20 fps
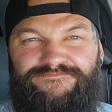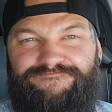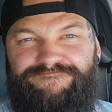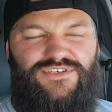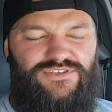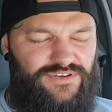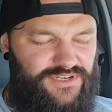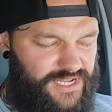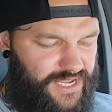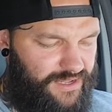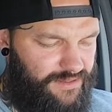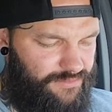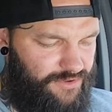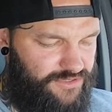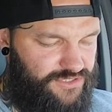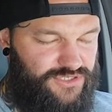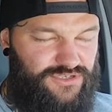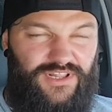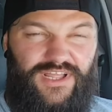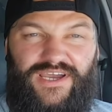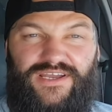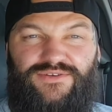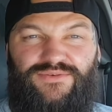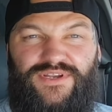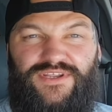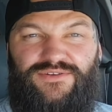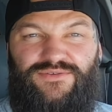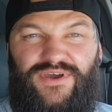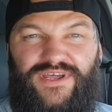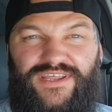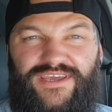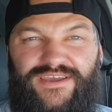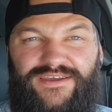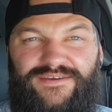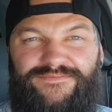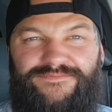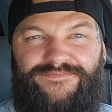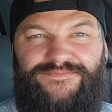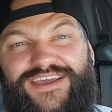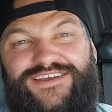Mystery Tackle Box July
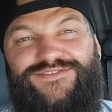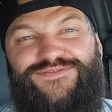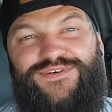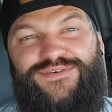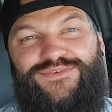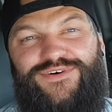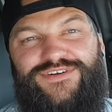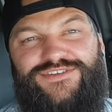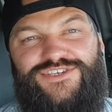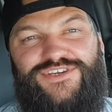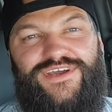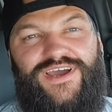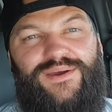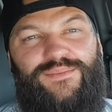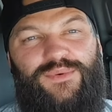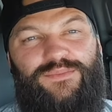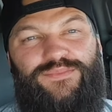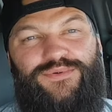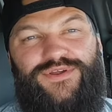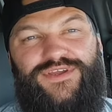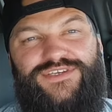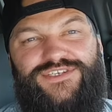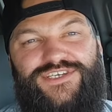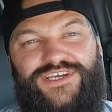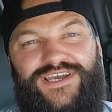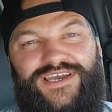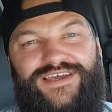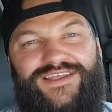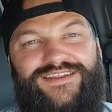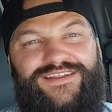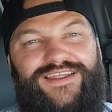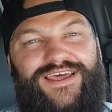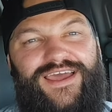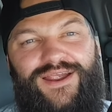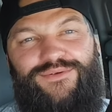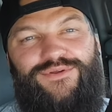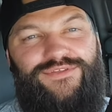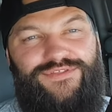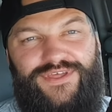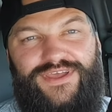2020. Thanks for watching. I appreciate
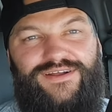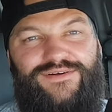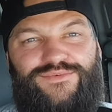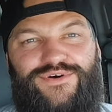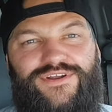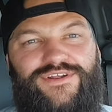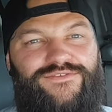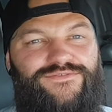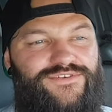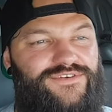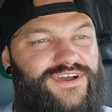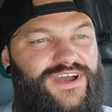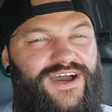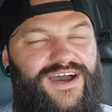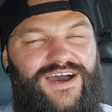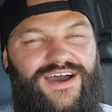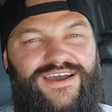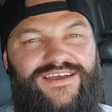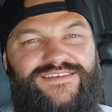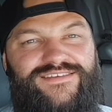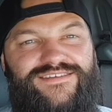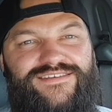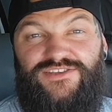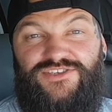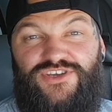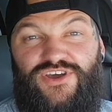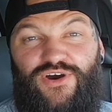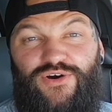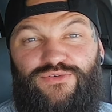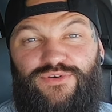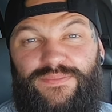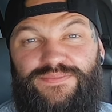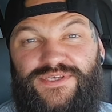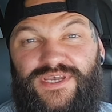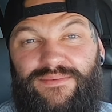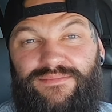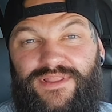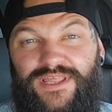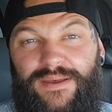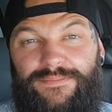everything and one of you guys. Let's go and rip
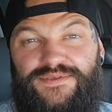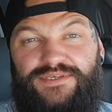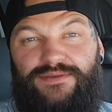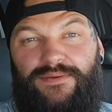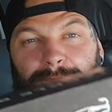some lips.